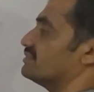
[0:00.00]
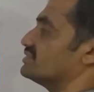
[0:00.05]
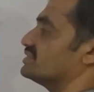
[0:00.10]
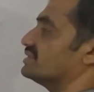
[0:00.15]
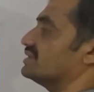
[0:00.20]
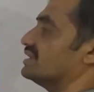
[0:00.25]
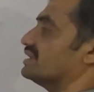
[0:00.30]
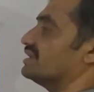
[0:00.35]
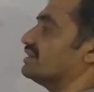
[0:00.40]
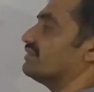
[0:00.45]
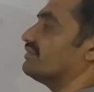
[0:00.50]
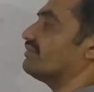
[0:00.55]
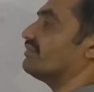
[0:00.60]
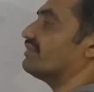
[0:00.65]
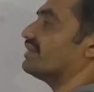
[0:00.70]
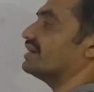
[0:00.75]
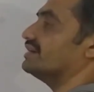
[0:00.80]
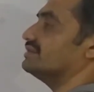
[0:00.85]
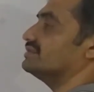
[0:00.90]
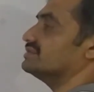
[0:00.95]
Observe that
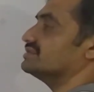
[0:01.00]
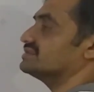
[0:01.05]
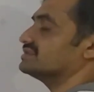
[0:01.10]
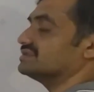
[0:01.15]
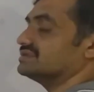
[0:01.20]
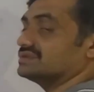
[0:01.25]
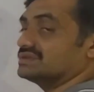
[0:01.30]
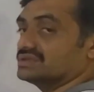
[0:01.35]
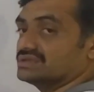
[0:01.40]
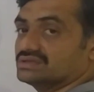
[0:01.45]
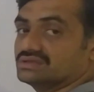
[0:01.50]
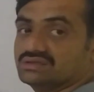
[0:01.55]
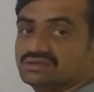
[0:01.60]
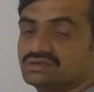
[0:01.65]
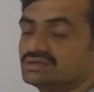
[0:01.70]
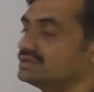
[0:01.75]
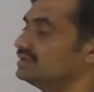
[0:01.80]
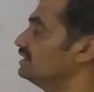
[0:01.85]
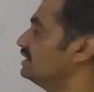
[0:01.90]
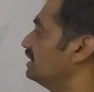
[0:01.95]
5 2s are 10.